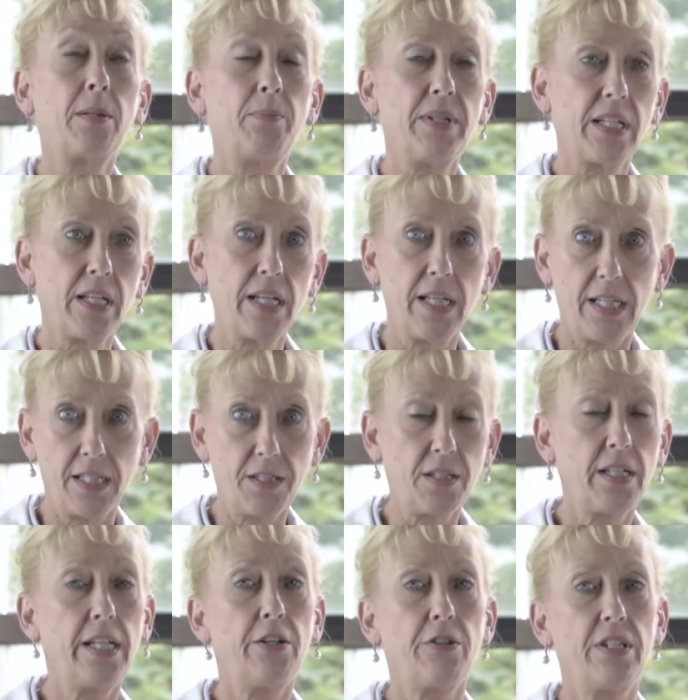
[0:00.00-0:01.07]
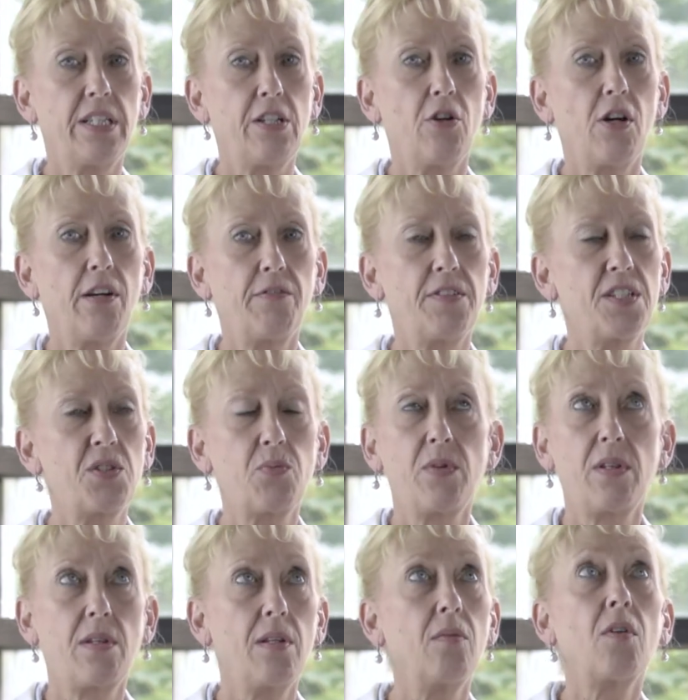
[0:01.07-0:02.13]
big hit here in the office with
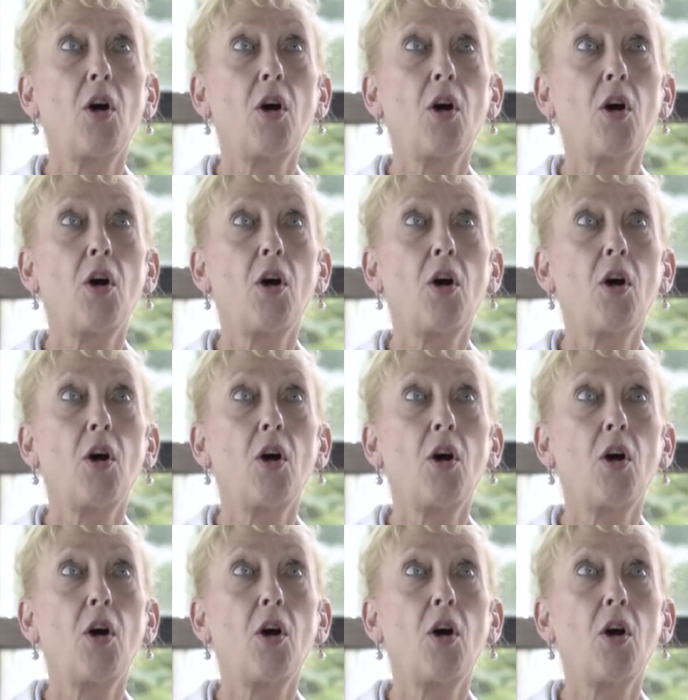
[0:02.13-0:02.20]
the